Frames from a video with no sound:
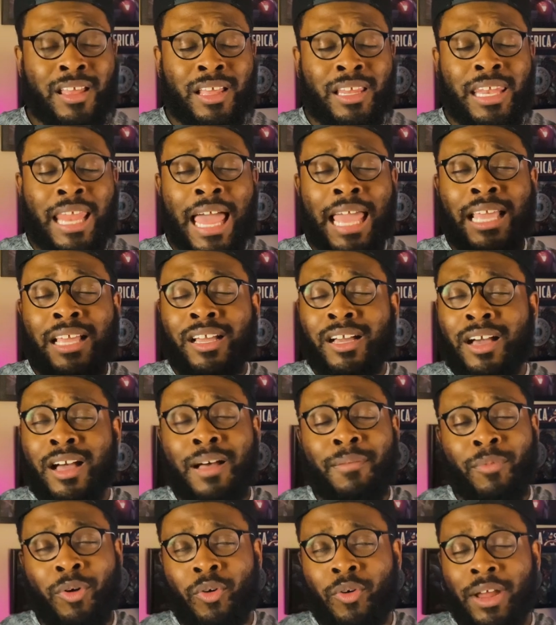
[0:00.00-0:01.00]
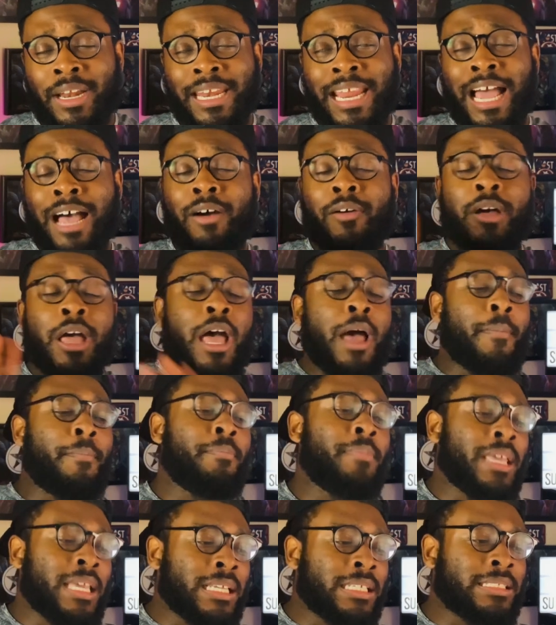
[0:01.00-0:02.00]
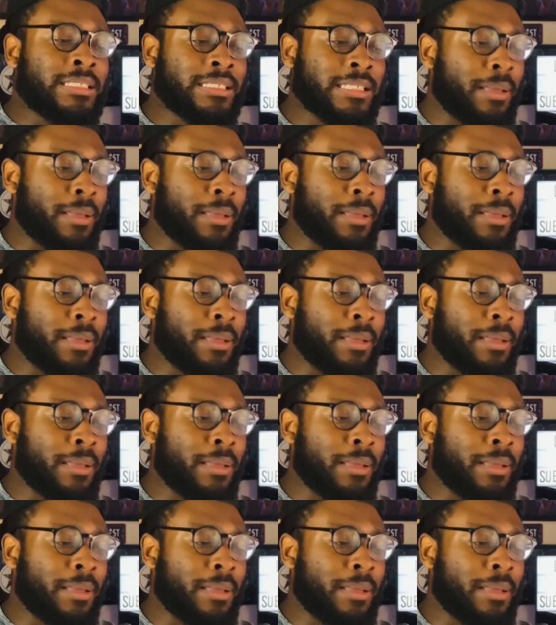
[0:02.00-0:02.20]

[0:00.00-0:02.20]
Like, come on now. Miss